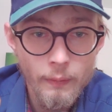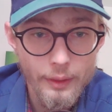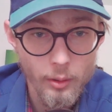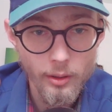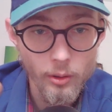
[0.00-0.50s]

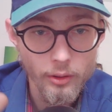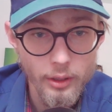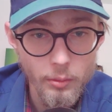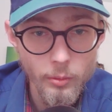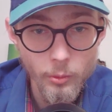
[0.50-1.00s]
Now, there are
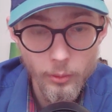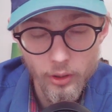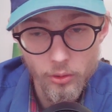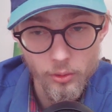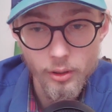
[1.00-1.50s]
different
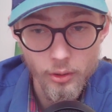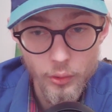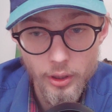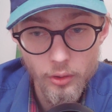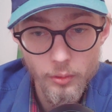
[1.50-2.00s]
ways you can
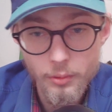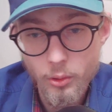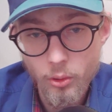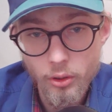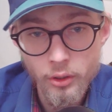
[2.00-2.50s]
do this, of
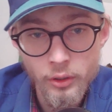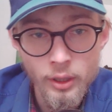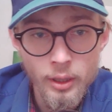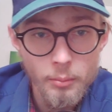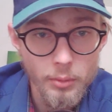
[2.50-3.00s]
course,
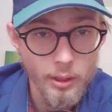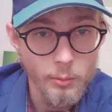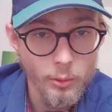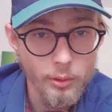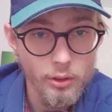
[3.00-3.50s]
but I'm
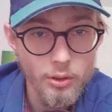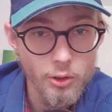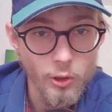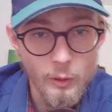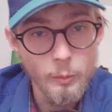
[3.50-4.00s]
going to
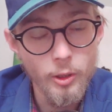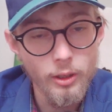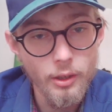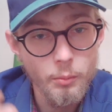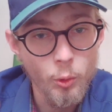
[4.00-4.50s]
talk a
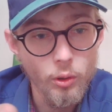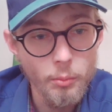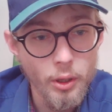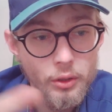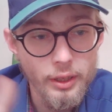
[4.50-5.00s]
lot more
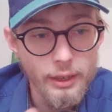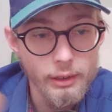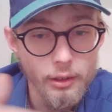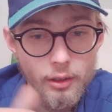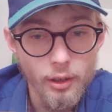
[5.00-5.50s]
about that
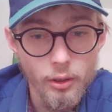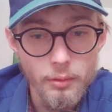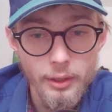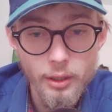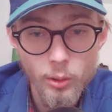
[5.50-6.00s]
in another
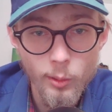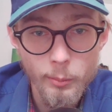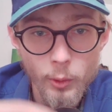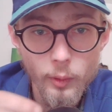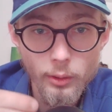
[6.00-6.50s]
video.
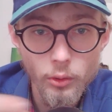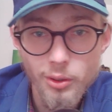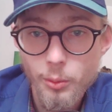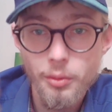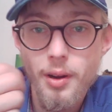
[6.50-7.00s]
I'm going to
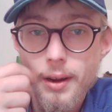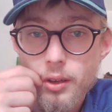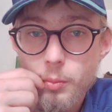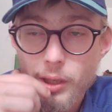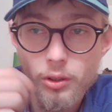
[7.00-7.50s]
show you
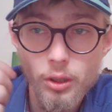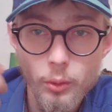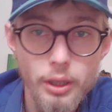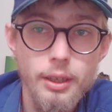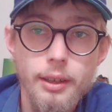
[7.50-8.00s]
guys my
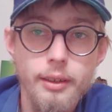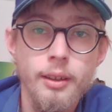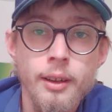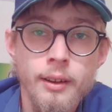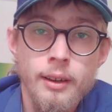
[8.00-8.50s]
screen then.
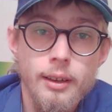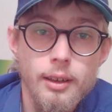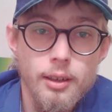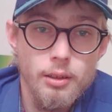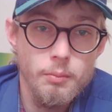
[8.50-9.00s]

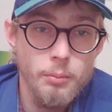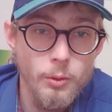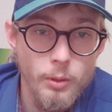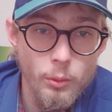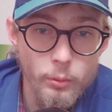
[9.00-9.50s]
Um, but
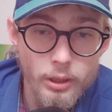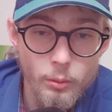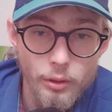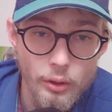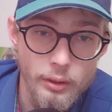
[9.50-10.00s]
what I really
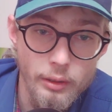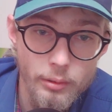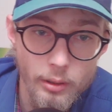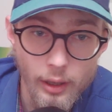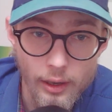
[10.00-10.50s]
want to give
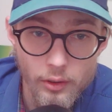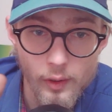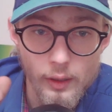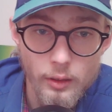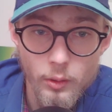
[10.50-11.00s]
you guys
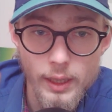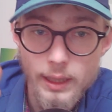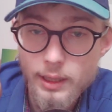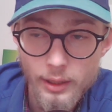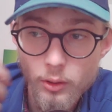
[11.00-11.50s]
is that you can
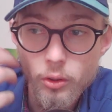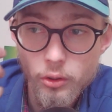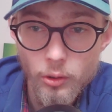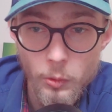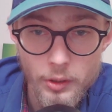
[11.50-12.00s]

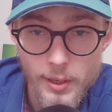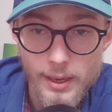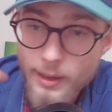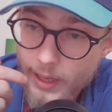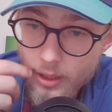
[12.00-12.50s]
also
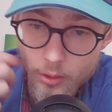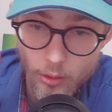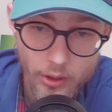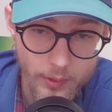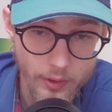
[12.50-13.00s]
chain I D O
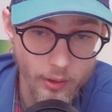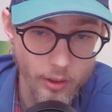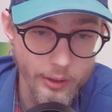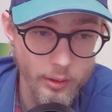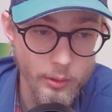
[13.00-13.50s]
Rs if there
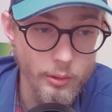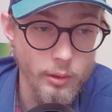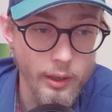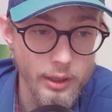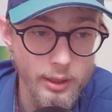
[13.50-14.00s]
are U
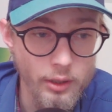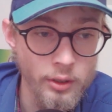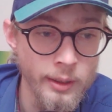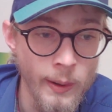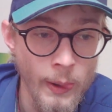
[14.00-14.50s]
U I Ds.